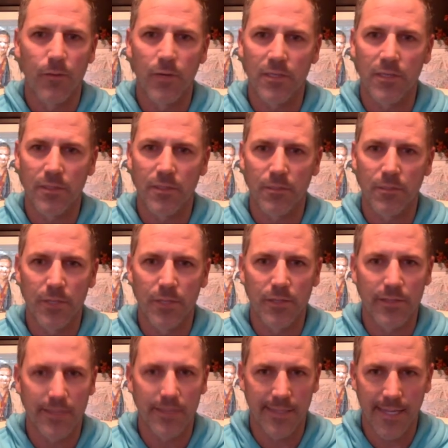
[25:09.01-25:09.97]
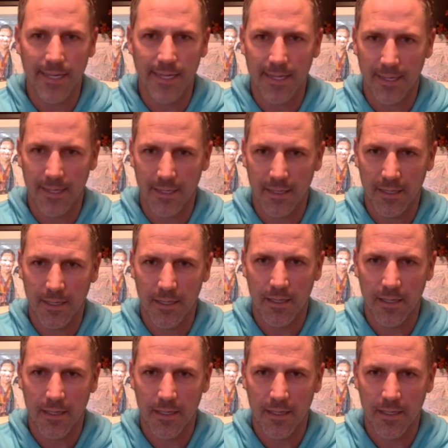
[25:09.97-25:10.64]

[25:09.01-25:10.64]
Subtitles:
wasn't built in a day.